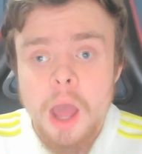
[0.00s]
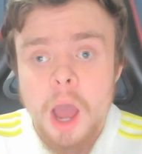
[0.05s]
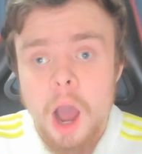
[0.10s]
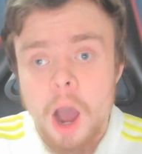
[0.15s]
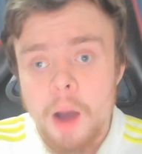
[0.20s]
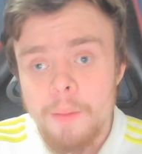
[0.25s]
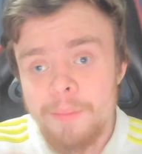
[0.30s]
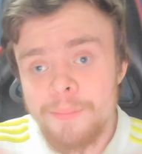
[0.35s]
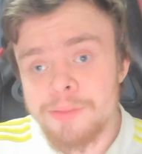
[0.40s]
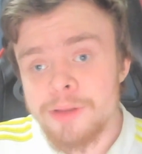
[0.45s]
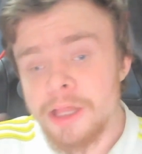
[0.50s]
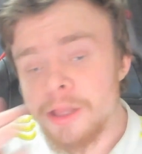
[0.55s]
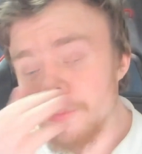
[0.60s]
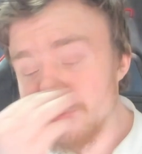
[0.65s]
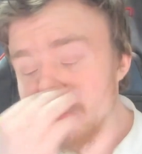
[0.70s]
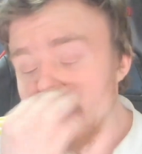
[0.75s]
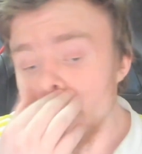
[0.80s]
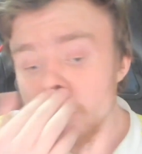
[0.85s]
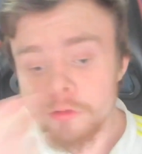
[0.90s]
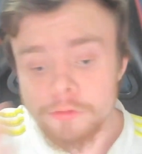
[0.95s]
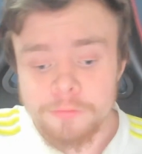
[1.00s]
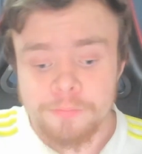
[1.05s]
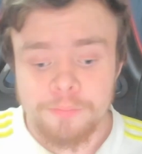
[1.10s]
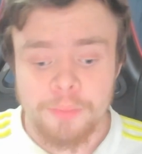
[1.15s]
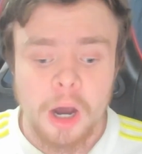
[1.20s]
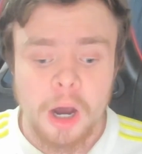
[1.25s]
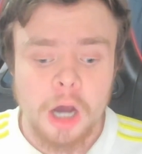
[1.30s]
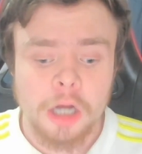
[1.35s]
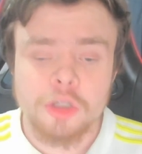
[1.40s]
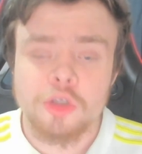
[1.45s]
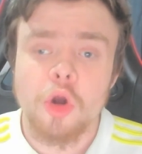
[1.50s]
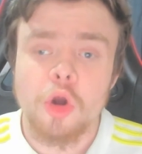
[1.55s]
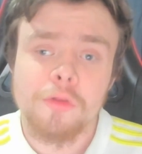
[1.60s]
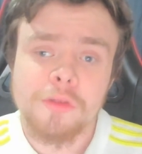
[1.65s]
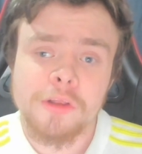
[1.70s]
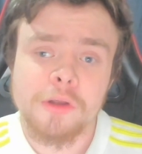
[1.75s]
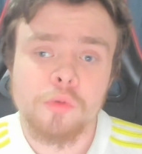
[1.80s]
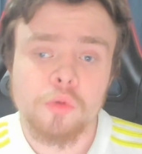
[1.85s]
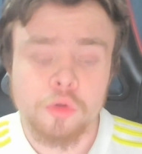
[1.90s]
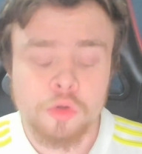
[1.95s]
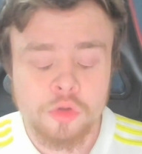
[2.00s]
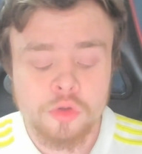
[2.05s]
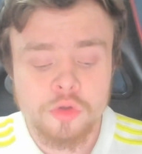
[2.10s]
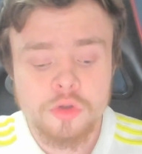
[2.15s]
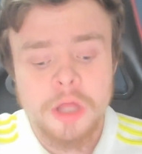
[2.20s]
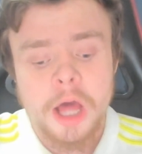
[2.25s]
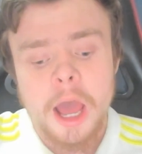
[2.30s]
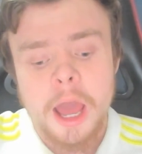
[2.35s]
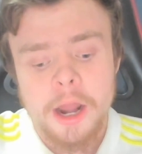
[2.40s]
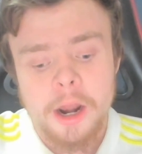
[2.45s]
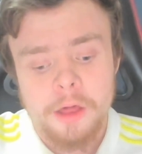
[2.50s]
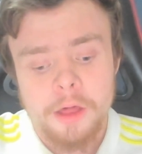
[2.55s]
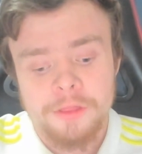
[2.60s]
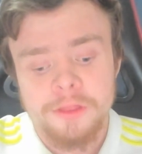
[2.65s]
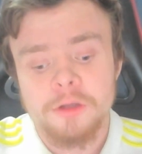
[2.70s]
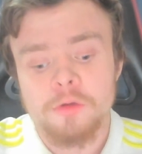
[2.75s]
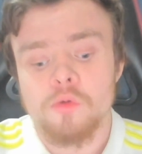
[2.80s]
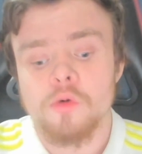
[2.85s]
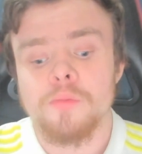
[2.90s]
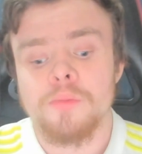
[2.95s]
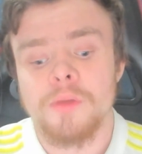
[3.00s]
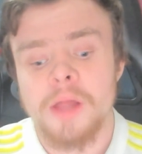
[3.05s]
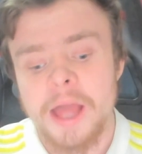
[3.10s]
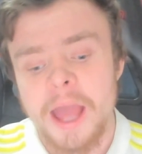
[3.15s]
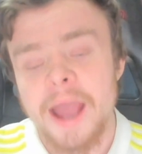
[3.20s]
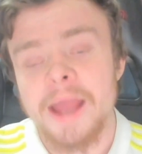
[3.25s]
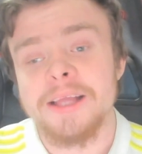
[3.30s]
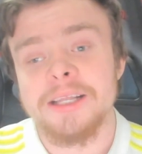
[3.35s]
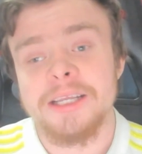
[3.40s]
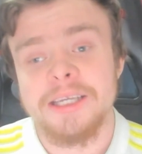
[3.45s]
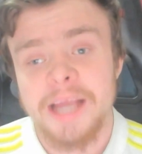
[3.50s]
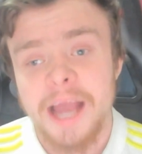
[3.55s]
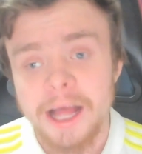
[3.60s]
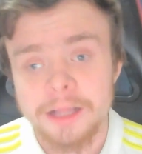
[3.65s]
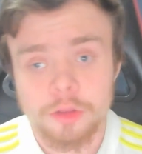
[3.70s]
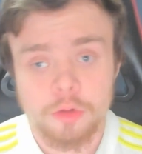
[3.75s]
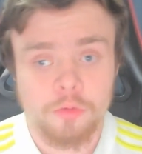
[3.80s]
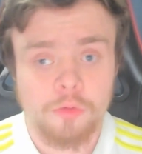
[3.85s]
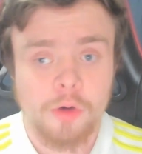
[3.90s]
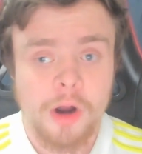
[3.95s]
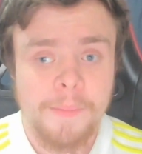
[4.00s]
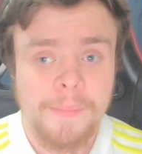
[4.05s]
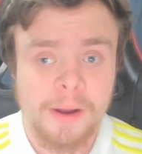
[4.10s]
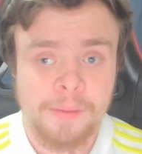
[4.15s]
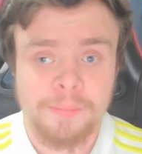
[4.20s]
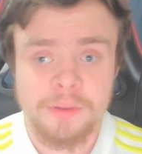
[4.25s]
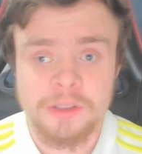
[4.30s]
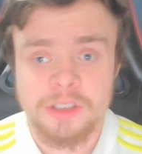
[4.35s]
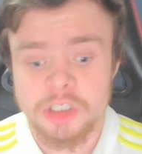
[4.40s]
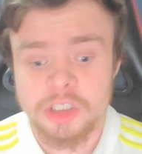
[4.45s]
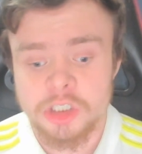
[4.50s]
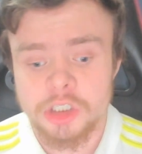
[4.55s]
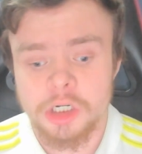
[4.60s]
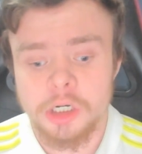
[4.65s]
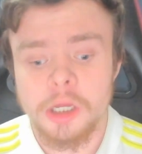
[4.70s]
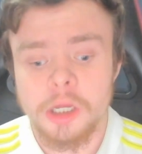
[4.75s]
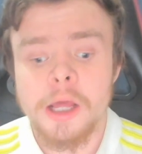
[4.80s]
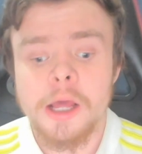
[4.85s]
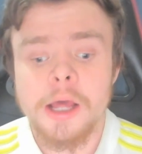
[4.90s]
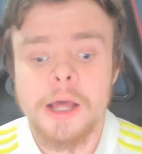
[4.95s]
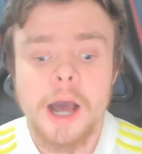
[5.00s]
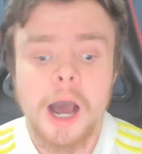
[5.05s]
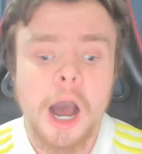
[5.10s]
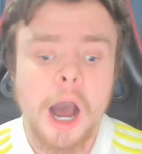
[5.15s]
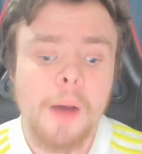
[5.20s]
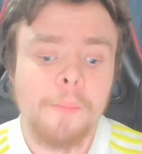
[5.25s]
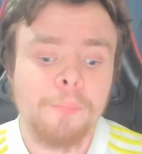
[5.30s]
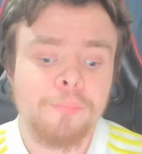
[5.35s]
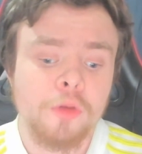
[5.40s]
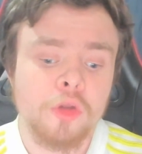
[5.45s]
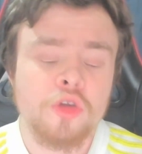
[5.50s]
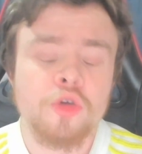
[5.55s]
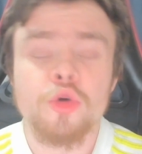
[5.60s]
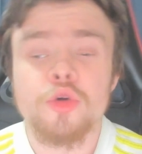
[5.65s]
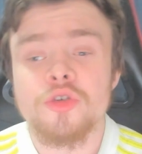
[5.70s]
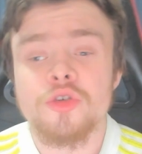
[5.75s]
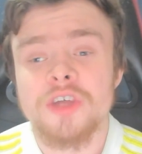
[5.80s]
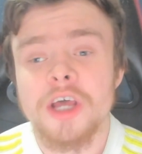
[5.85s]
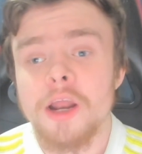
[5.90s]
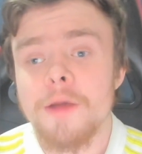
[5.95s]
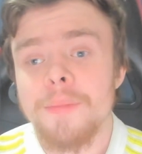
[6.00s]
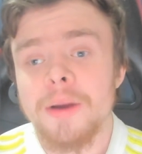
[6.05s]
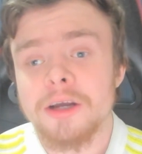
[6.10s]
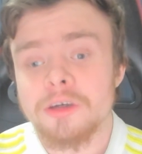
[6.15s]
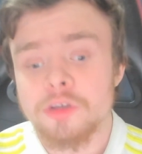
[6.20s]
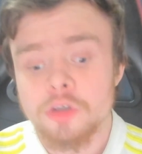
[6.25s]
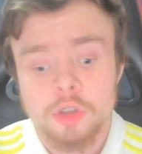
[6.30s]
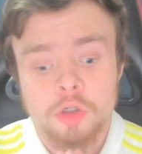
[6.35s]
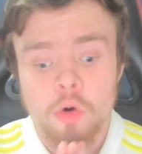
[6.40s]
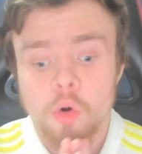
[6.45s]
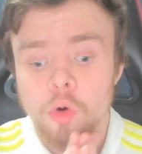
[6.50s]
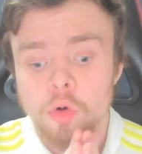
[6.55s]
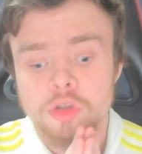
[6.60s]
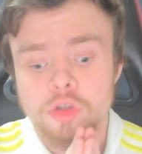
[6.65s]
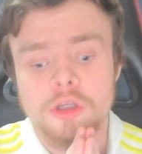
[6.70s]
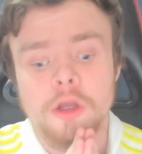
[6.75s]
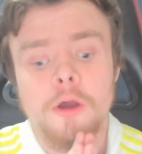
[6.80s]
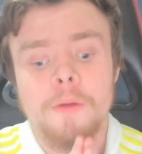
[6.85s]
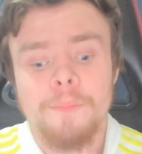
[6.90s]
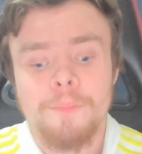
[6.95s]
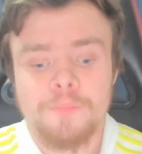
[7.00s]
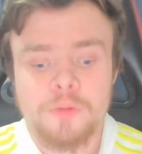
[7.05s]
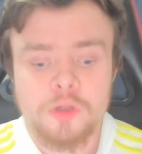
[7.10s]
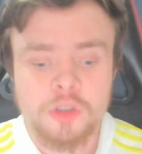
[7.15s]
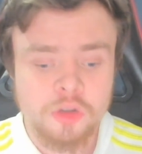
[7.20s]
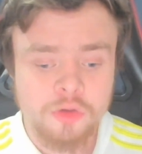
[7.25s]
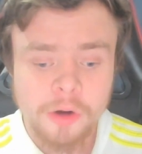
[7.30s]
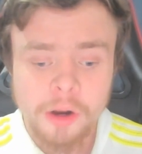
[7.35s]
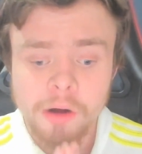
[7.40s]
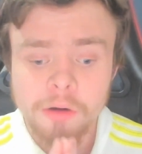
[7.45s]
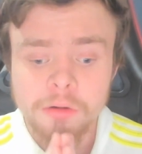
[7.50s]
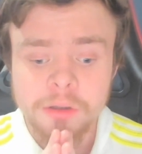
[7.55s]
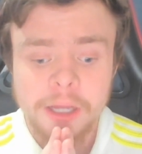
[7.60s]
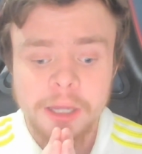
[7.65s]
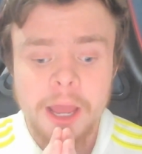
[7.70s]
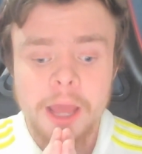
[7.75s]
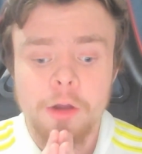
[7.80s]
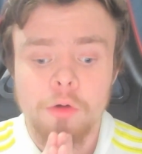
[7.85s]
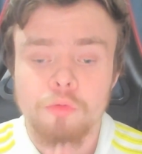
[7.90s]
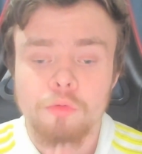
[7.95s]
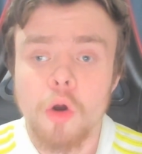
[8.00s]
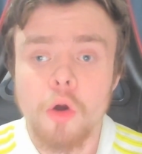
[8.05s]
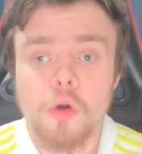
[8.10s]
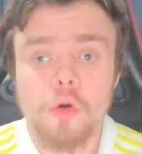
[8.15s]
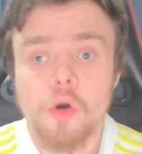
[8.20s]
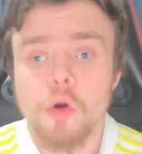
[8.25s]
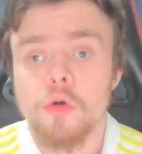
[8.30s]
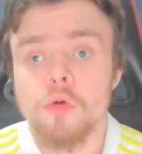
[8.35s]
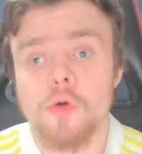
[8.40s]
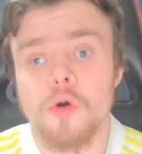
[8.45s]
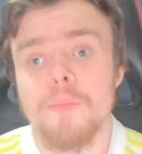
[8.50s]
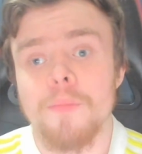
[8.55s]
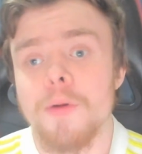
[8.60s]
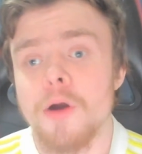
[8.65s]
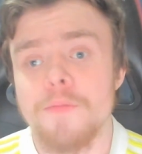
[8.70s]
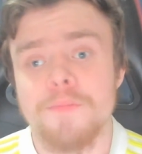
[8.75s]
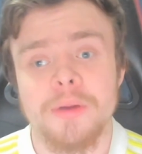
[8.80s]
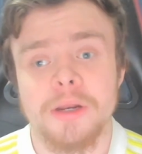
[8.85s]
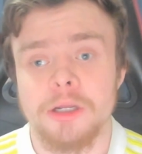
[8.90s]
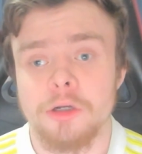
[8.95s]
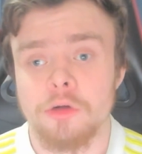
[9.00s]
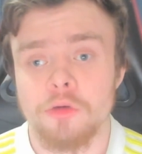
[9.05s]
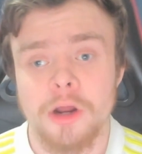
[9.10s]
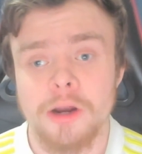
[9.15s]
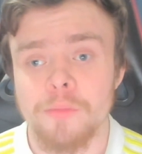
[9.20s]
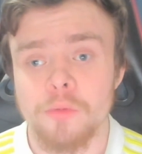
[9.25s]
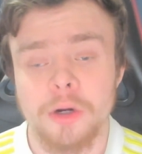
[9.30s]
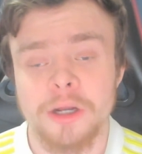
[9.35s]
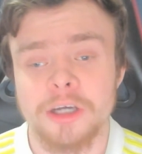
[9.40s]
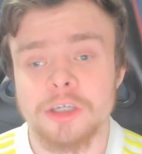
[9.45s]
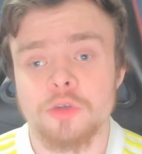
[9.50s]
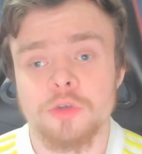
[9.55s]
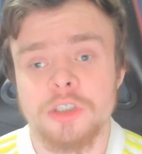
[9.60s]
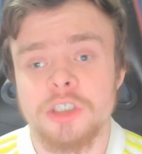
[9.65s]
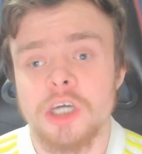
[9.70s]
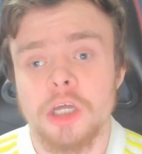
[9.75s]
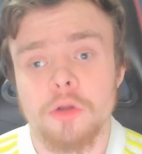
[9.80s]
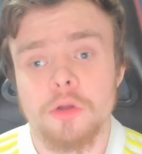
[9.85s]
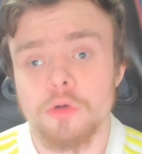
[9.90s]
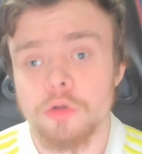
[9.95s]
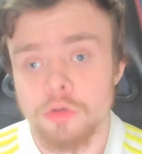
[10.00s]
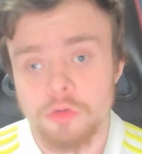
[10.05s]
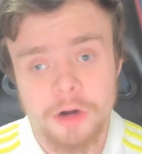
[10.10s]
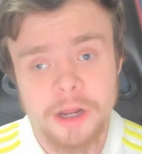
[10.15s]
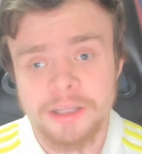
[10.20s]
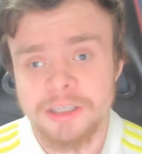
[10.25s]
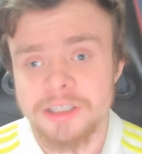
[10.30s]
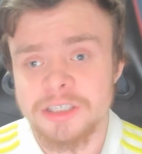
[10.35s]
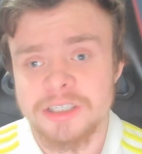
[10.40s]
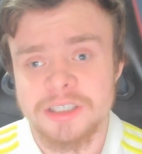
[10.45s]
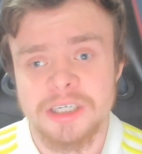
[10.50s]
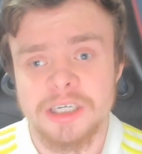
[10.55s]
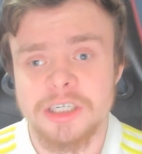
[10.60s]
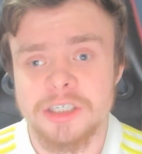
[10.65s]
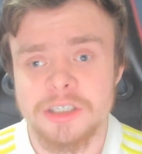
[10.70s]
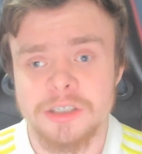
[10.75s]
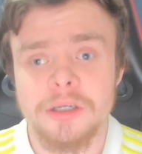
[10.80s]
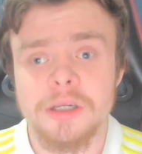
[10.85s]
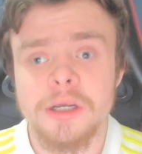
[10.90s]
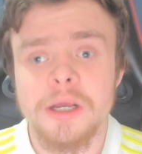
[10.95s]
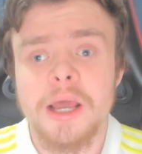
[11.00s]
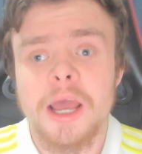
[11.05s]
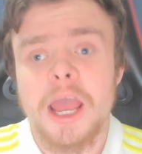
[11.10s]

Play them both. But I don't think we'll do that, and I think we'll play Ayling at the right back position. The two centre backs, of course, Strauch and Rodon, who have both been incredible next to each other and great this season.